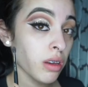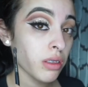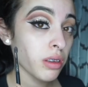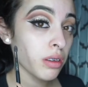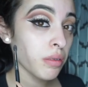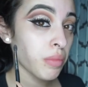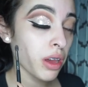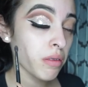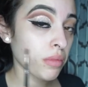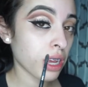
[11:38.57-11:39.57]
out the
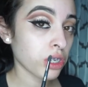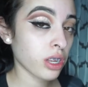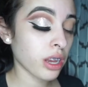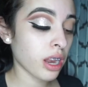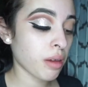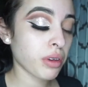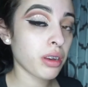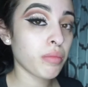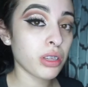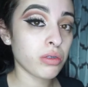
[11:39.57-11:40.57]
bottom lash line, I'm going
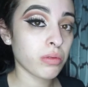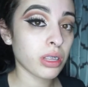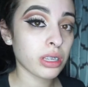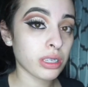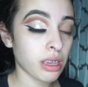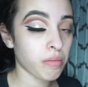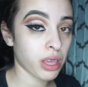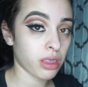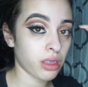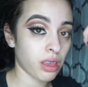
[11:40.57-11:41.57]
to be doing the same
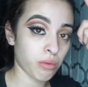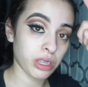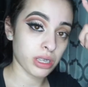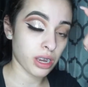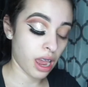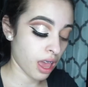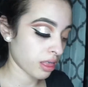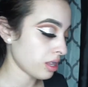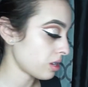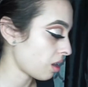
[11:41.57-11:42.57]
method that we did at
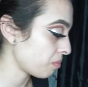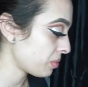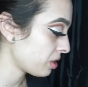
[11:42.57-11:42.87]
the top.